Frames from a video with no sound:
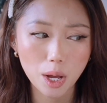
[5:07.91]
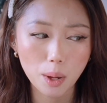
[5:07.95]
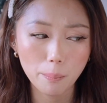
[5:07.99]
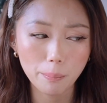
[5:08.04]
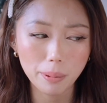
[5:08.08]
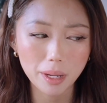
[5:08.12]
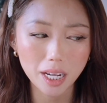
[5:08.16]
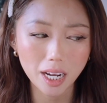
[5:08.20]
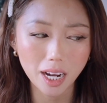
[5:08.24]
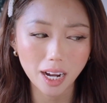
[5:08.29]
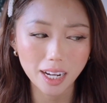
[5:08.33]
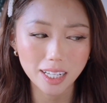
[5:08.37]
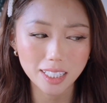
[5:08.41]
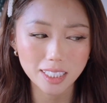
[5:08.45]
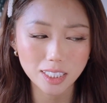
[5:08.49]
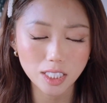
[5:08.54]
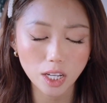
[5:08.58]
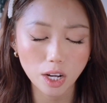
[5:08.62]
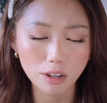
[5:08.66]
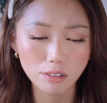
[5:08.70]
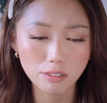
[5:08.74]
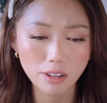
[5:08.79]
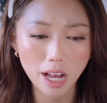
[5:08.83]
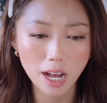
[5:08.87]
because
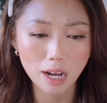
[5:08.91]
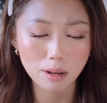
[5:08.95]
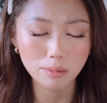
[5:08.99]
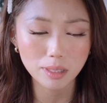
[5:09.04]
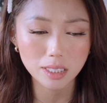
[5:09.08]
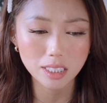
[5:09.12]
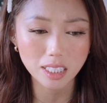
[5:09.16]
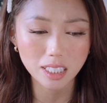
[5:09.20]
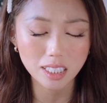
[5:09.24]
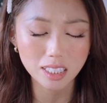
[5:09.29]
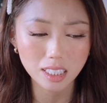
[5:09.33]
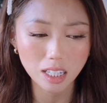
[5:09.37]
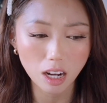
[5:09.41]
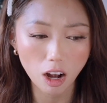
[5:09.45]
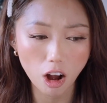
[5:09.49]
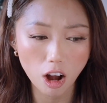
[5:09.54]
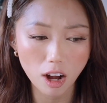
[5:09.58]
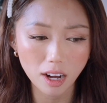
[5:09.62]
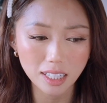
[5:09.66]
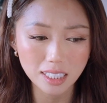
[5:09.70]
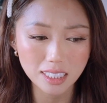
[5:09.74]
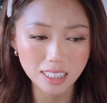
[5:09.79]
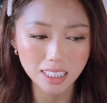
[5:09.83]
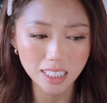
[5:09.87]
of how much it
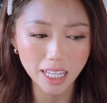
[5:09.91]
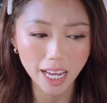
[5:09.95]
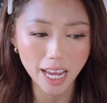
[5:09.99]
costs,